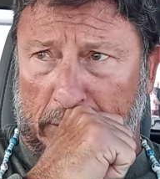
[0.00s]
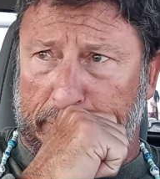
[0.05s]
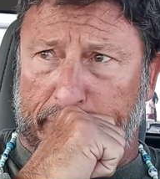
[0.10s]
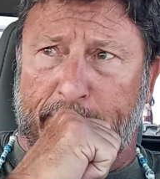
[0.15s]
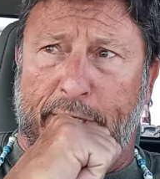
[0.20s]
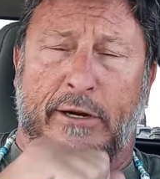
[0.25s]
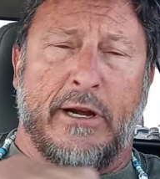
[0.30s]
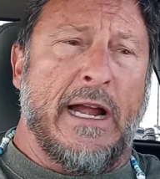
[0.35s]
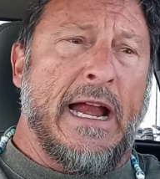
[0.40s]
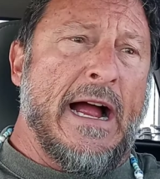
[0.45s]

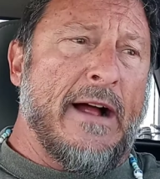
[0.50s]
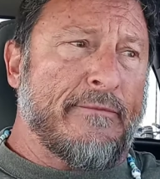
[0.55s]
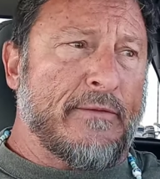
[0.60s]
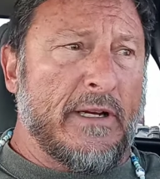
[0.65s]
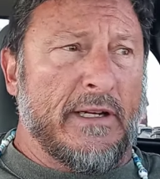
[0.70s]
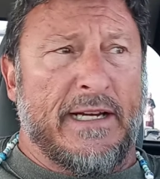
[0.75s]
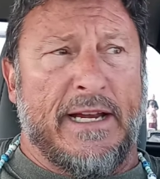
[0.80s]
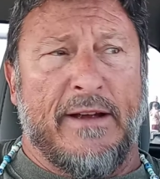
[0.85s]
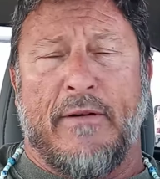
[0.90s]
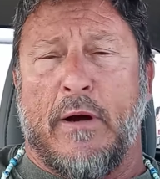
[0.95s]
you're going to have
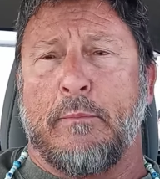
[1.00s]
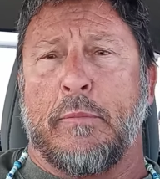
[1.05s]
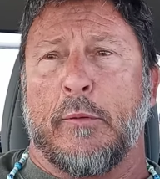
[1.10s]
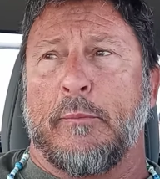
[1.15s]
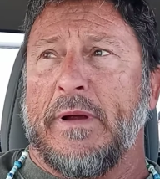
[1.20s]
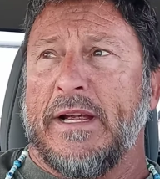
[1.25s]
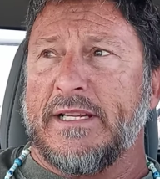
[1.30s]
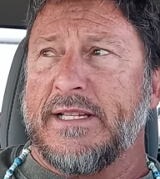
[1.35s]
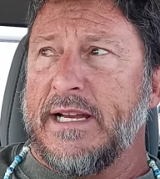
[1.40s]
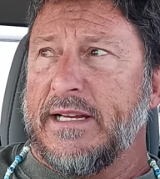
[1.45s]
to give up your
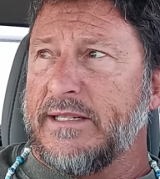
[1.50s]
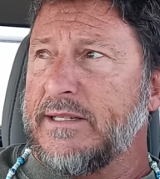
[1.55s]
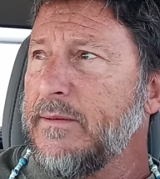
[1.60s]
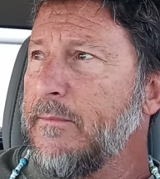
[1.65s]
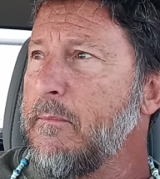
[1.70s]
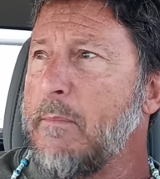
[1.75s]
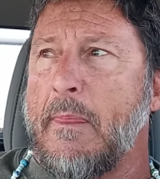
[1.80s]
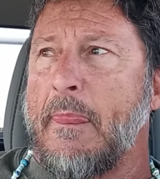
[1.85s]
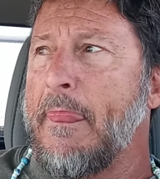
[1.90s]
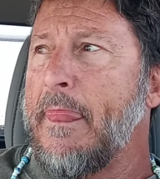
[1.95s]
business.
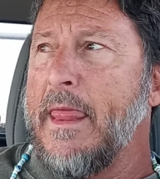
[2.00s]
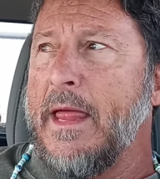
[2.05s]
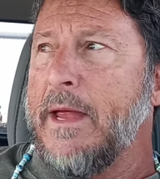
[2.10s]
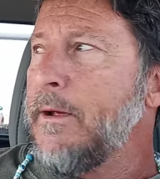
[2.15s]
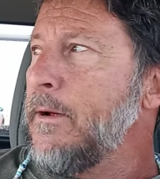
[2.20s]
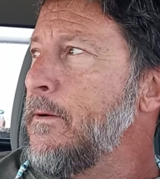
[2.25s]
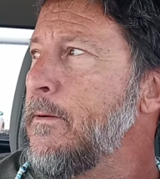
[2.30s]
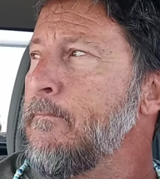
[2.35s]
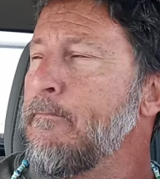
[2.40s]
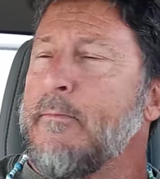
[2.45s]

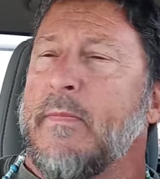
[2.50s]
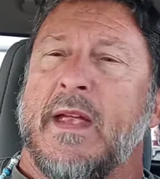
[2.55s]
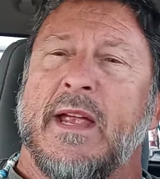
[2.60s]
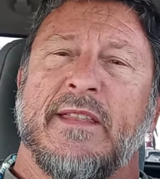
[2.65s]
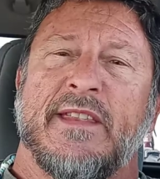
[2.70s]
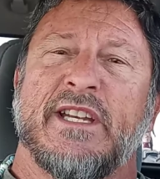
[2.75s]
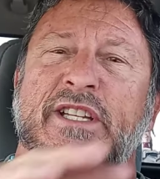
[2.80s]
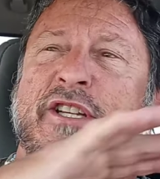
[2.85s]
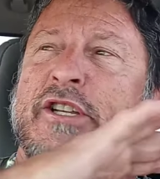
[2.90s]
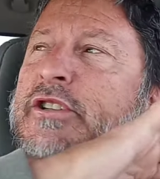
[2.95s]

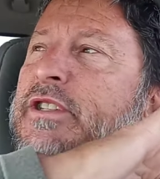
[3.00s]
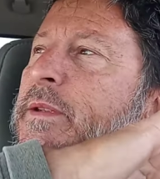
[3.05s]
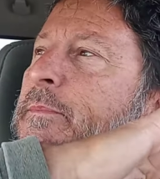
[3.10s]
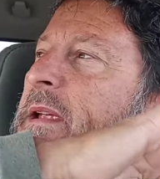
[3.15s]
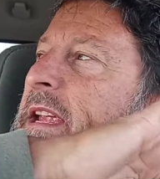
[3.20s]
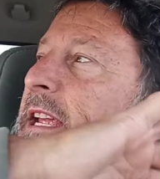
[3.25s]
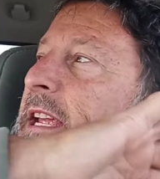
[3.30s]
This used to